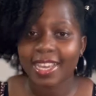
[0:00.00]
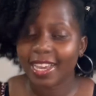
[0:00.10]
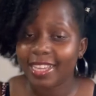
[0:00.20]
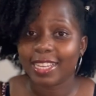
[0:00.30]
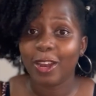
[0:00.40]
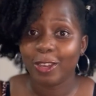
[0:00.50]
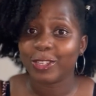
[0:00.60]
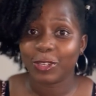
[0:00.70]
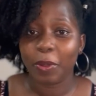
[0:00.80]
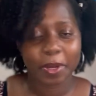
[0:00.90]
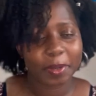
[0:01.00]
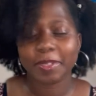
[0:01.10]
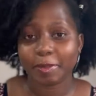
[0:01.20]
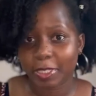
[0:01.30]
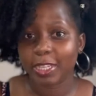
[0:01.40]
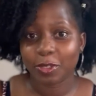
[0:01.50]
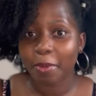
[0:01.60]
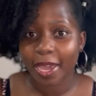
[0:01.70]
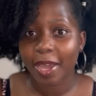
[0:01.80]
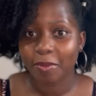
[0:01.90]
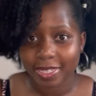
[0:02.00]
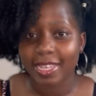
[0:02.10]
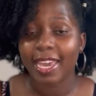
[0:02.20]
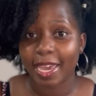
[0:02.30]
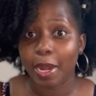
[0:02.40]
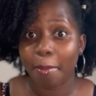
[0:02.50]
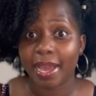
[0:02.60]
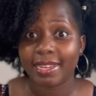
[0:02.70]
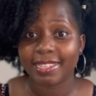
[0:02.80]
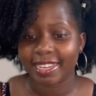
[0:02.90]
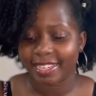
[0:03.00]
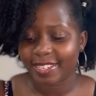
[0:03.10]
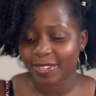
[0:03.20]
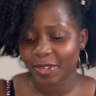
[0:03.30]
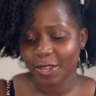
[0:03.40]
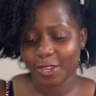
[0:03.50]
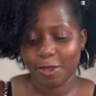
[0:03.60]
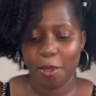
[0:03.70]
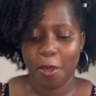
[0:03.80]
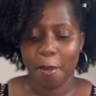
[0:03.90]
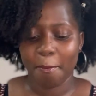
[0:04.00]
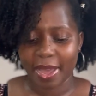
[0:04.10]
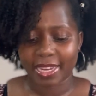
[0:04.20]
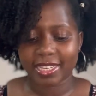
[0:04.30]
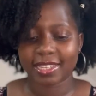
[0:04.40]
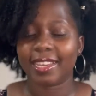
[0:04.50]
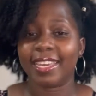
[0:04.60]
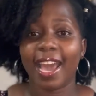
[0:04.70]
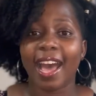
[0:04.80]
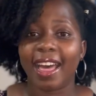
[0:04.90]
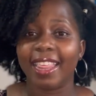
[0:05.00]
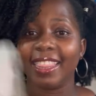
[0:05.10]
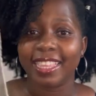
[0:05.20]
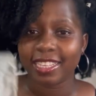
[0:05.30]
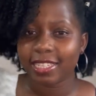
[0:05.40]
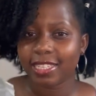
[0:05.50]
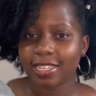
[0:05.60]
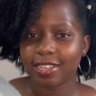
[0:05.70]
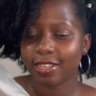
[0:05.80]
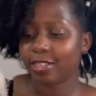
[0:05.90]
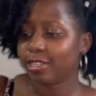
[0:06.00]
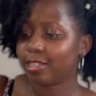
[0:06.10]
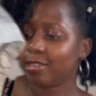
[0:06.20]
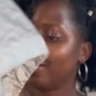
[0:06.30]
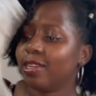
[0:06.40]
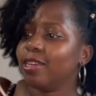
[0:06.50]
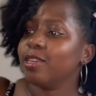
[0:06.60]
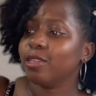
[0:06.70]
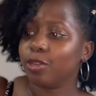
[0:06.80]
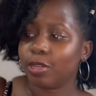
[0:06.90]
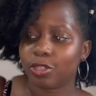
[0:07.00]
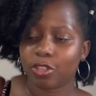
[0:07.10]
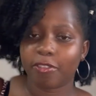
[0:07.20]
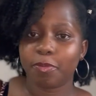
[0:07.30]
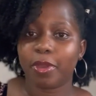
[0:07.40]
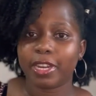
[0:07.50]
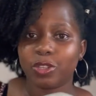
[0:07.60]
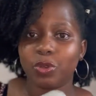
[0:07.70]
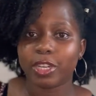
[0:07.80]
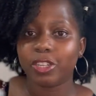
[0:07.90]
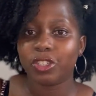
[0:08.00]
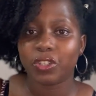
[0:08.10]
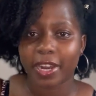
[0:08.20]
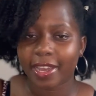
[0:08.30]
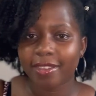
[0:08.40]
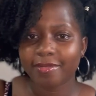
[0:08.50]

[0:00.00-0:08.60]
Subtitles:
It's a long story. Just know my hair was in a bad state. But yeah, this soft bonnet hooded dryer,